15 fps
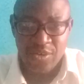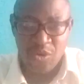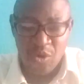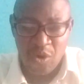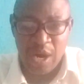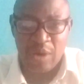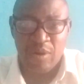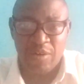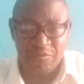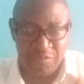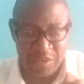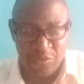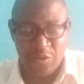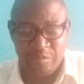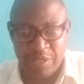or our
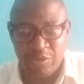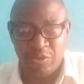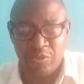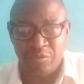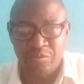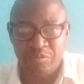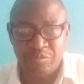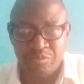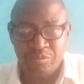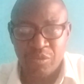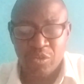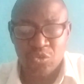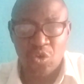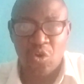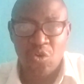phenomenon.
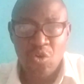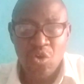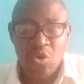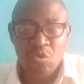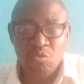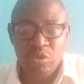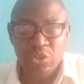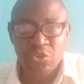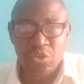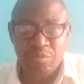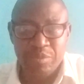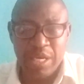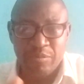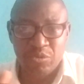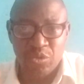So we should
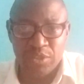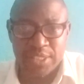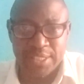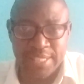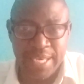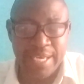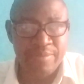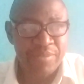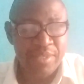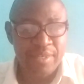be able to say